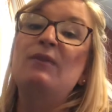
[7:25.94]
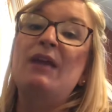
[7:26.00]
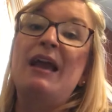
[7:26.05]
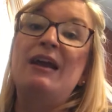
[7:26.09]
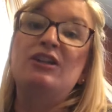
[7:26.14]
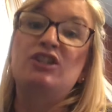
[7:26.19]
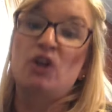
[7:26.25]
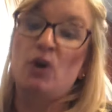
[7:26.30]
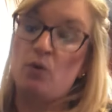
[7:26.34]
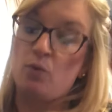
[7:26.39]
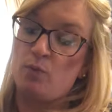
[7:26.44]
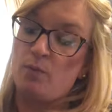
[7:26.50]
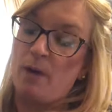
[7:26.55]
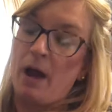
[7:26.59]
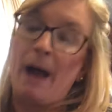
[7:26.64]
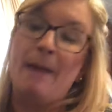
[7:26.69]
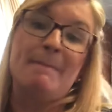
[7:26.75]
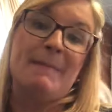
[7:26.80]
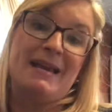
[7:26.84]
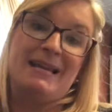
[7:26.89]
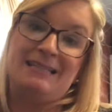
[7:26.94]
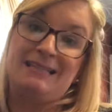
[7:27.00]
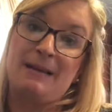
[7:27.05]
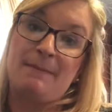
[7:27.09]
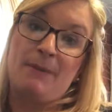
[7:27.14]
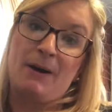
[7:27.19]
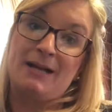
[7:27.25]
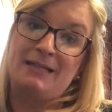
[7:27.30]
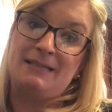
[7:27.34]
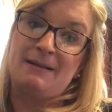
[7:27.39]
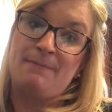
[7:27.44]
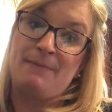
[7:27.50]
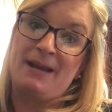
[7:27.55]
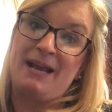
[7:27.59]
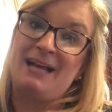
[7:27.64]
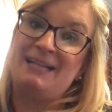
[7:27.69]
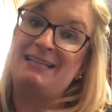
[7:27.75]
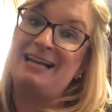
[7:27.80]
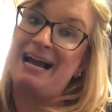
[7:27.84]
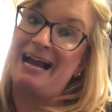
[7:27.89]
So amazing pots and
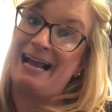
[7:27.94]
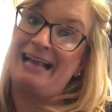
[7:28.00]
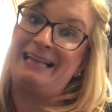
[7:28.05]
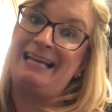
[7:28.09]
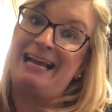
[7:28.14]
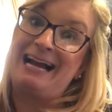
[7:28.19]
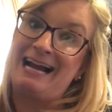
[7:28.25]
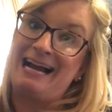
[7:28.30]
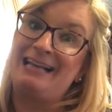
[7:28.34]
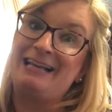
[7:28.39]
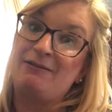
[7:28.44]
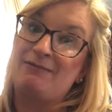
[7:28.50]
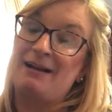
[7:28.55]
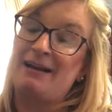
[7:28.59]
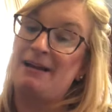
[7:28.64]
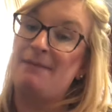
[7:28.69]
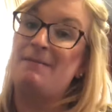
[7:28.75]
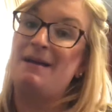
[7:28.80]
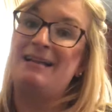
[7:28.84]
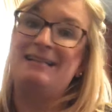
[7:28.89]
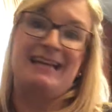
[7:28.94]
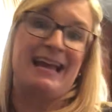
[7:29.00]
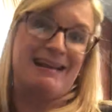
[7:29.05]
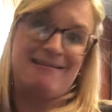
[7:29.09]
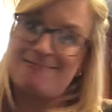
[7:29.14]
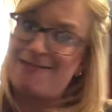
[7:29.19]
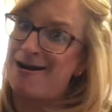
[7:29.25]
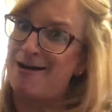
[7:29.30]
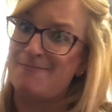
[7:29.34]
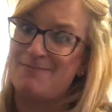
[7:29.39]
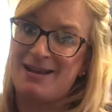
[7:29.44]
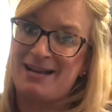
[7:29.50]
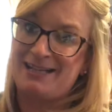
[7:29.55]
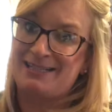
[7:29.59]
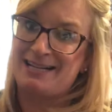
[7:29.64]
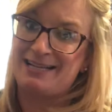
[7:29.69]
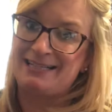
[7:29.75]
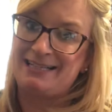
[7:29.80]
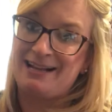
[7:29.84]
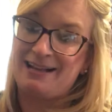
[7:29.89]
pans. Highly, highly recommend. And not because
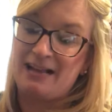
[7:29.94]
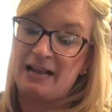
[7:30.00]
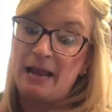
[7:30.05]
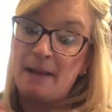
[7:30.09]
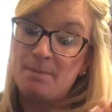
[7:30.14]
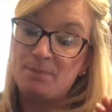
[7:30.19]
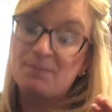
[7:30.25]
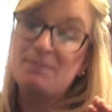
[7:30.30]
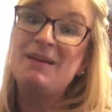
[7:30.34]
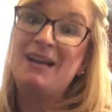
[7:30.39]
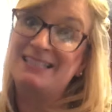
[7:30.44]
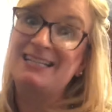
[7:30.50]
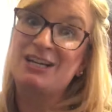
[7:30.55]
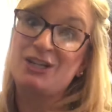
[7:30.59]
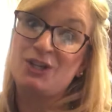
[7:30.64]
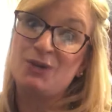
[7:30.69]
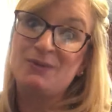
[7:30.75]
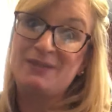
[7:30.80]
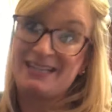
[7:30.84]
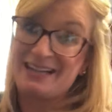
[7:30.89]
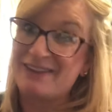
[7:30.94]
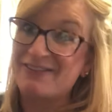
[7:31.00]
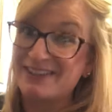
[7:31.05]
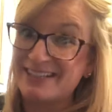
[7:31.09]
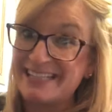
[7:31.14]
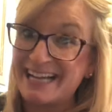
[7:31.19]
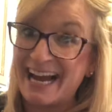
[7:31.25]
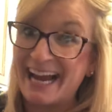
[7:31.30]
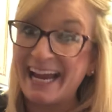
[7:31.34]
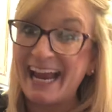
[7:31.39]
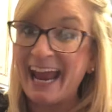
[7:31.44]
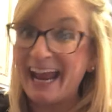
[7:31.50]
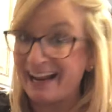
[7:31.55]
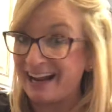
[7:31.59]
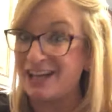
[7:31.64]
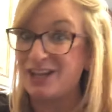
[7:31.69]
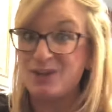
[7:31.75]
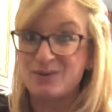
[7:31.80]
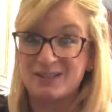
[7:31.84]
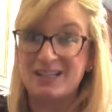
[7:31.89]
I sell it, because I use it every day and
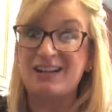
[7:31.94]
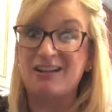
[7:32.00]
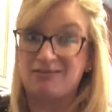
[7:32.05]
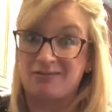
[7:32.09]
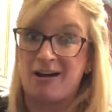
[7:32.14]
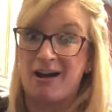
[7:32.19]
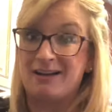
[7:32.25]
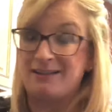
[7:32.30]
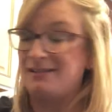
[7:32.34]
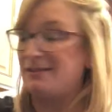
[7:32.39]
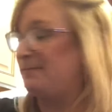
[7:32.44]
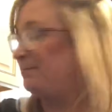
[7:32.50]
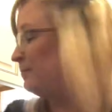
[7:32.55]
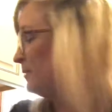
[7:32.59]
I use it a lot.